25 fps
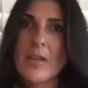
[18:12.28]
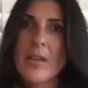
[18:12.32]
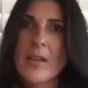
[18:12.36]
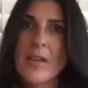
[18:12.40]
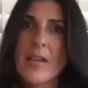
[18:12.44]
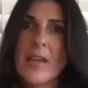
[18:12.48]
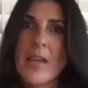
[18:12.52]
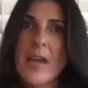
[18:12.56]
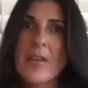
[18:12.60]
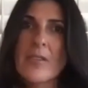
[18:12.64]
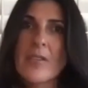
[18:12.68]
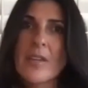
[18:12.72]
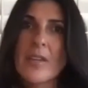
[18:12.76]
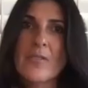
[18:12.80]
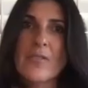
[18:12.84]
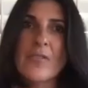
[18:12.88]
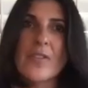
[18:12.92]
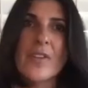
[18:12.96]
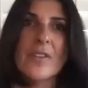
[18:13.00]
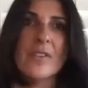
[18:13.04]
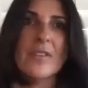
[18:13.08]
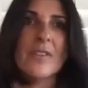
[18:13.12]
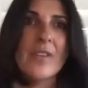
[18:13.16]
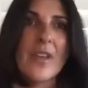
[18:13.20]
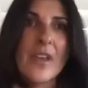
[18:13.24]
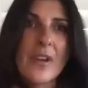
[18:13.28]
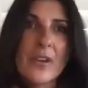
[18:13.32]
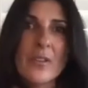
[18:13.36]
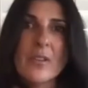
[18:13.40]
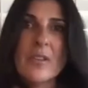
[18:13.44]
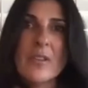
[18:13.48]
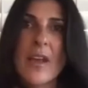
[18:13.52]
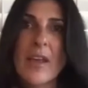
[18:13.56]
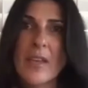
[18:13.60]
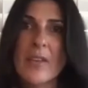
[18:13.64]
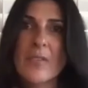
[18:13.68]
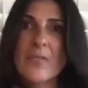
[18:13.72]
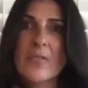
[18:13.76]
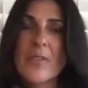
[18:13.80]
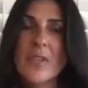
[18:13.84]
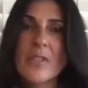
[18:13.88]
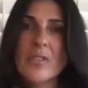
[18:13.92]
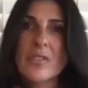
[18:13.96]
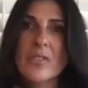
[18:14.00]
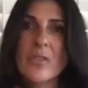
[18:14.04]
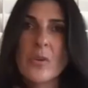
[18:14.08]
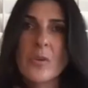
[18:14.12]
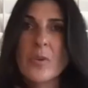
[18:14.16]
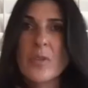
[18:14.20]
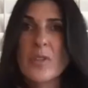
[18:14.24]
And how they fit in their life.
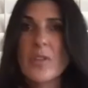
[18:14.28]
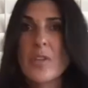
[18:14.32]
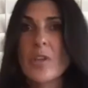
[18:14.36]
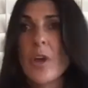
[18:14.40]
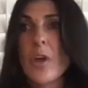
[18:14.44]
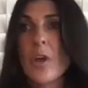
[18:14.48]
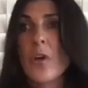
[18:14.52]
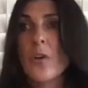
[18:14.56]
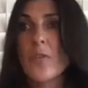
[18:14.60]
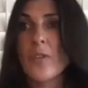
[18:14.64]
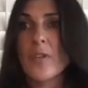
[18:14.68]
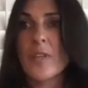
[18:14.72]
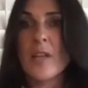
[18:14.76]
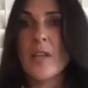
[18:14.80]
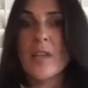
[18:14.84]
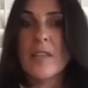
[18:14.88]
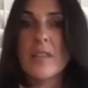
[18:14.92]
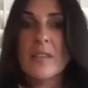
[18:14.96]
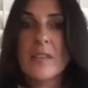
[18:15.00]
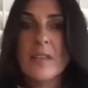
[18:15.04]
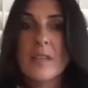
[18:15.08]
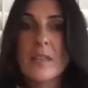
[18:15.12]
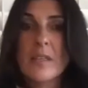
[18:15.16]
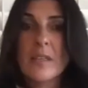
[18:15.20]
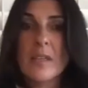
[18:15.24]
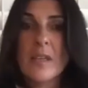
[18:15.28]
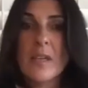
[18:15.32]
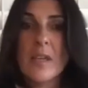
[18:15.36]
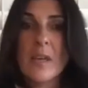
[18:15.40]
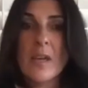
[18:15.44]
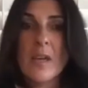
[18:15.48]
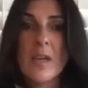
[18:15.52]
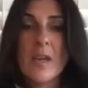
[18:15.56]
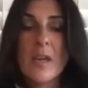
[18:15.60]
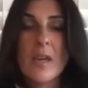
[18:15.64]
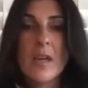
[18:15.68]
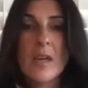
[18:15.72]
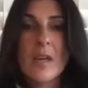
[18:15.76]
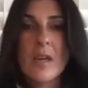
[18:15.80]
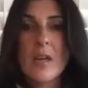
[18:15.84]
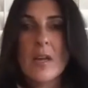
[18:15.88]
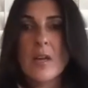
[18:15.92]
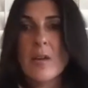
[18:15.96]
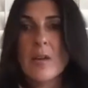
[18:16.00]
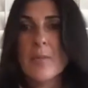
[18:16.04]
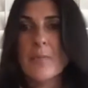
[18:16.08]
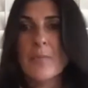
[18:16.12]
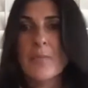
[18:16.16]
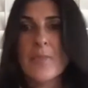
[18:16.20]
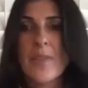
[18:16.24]
And so with COVID, I think
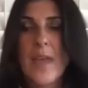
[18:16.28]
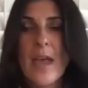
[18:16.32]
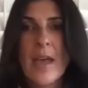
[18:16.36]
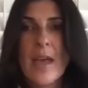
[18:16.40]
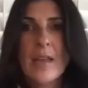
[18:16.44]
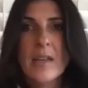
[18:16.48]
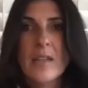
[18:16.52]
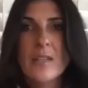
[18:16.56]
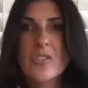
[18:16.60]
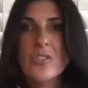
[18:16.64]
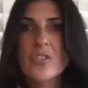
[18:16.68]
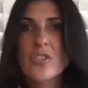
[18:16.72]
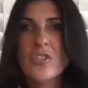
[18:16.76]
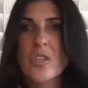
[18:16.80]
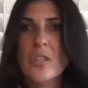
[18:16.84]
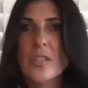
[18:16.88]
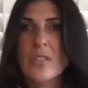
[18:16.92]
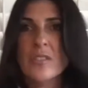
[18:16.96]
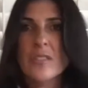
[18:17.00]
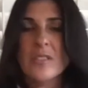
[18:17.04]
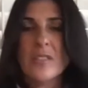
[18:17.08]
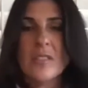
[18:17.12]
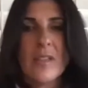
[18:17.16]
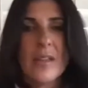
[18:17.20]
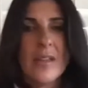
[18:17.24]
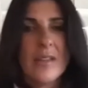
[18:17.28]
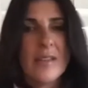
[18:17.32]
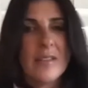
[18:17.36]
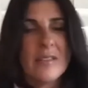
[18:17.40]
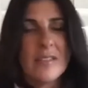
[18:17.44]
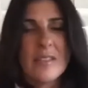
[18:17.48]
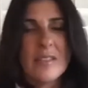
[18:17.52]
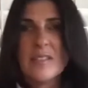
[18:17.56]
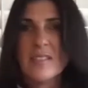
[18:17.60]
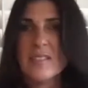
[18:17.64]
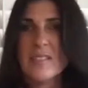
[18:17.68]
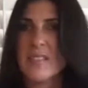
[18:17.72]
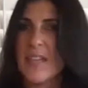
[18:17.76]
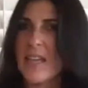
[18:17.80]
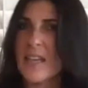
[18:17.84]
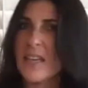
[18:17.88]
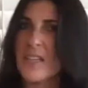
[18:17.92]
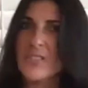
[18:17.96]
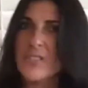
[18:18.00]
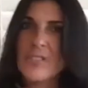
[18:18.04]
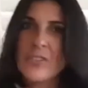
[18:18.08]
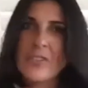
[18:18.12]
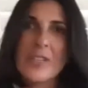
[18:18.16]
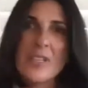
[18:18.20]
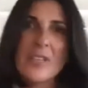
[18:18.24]
that is just like, the
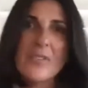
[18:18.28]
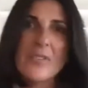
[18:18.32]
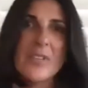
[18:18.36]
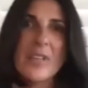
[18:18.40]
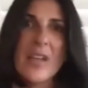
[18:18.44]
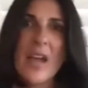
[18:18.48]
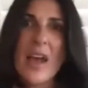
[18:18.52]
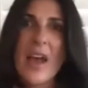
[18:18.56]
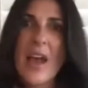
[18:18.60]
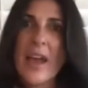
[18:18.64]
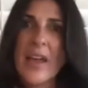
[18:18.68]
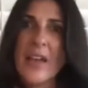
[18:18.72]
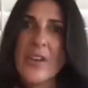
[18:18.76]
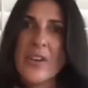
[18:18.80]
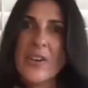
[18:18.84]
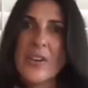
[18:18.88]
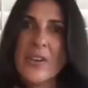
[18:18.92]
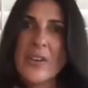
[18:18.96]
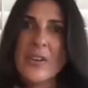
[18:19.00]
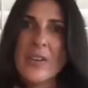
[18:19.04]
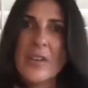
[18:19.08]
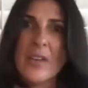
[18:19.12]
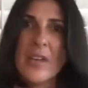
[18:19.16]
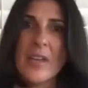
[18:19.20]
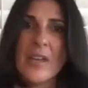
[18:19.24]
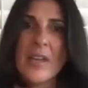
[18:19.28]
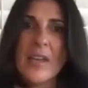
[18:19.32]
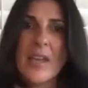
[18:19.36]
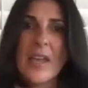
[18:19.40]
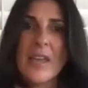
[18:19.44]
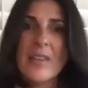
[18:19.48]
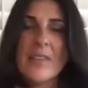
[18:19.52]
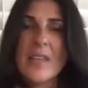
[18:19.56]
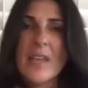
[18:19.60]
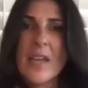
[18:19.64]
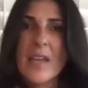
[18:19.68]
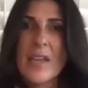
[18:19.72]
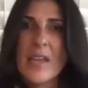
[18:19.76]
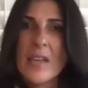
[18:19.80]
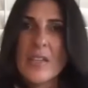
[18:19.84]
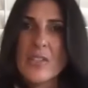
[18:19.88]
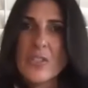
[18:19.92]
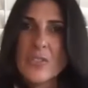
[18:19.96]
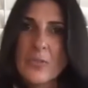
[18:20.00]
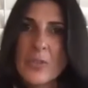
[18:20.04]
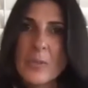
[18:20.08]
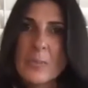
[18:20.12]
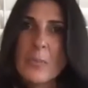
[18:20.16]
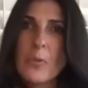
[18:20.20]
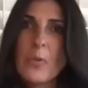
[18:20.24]
stakes are even higher, and the
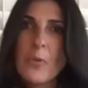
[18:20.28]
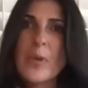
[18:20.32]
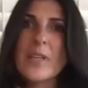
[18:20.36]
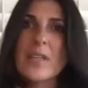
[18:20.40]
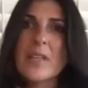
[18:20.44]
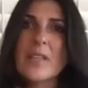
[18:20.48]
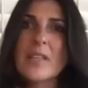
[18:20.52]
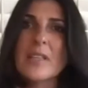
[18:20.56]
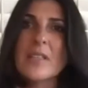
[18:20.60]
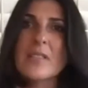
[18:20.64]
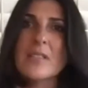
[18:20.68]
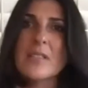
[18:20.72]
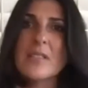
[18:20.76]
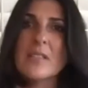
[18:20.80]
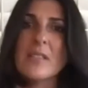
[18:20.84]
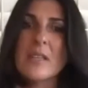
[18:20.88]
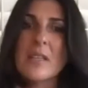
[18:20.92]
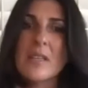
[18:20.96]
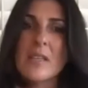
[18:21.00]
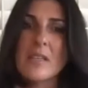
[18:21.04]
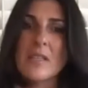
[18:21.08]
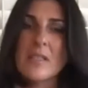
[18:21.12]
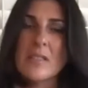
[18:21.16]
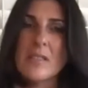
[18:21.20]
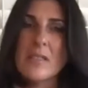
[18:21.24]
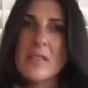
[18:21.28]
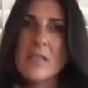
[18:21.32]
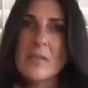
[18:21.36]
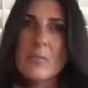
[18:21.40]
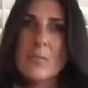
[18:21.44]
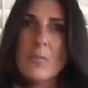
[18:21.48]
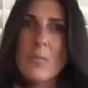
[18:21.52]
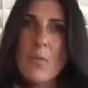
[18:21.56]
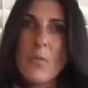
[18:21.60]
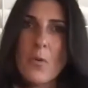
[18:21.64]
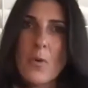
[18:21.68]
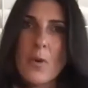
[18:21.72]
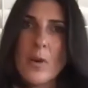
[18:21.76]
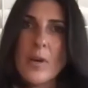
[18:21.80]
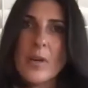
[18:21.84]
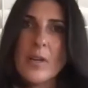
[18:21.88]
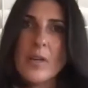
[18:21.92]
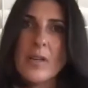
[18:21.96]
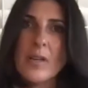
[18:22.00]
entry point is more